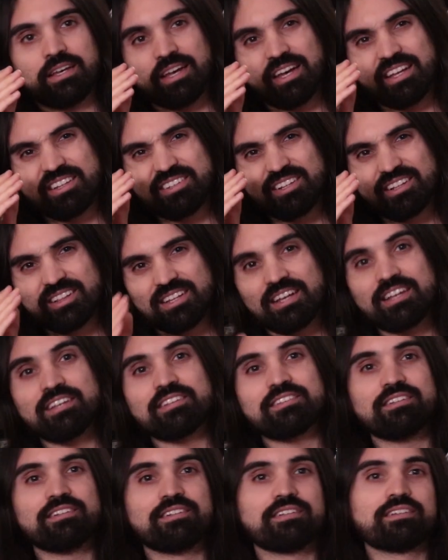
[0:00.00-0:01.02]
And the
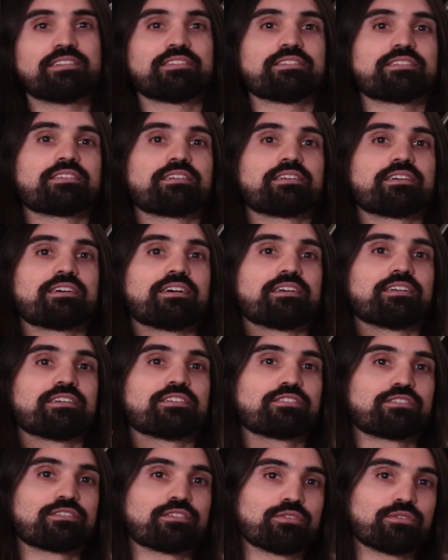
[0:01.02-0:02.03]
laziness I
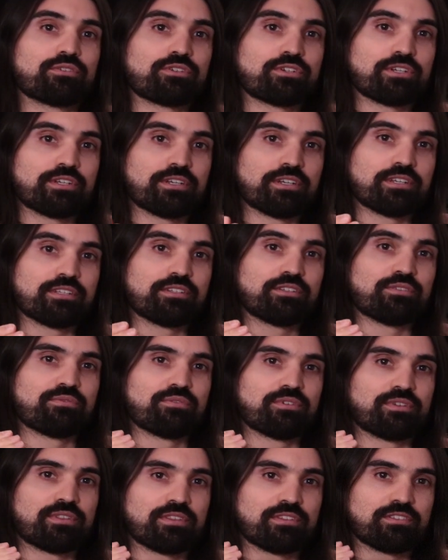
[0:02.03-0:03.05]
associate
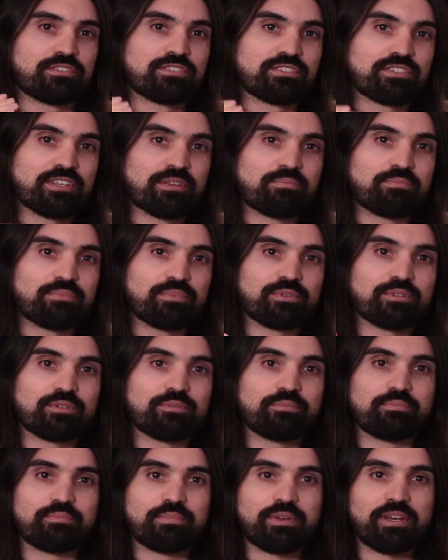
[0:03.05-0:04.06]
with
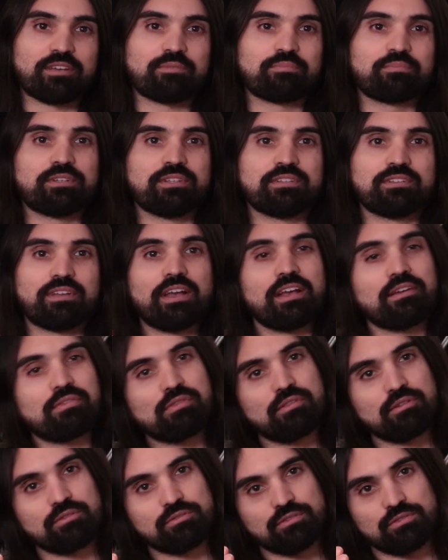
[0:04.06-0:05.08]
simple backbeat
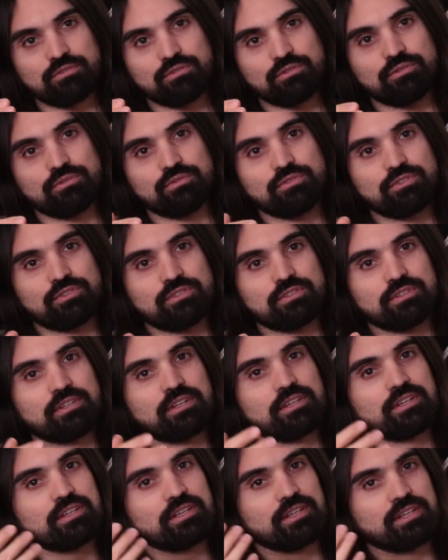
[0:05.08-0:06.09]
eighth note grooves
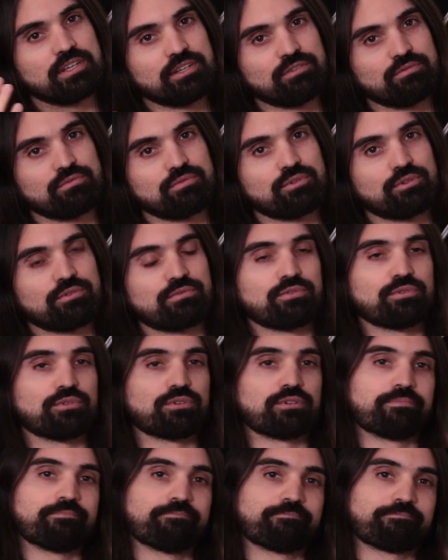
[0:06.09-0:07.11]
in
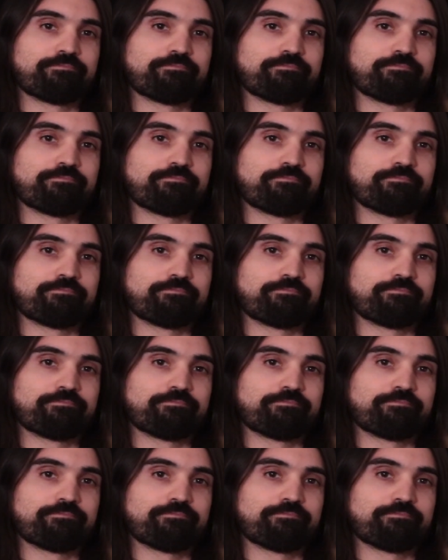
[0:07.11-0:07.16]
4/4.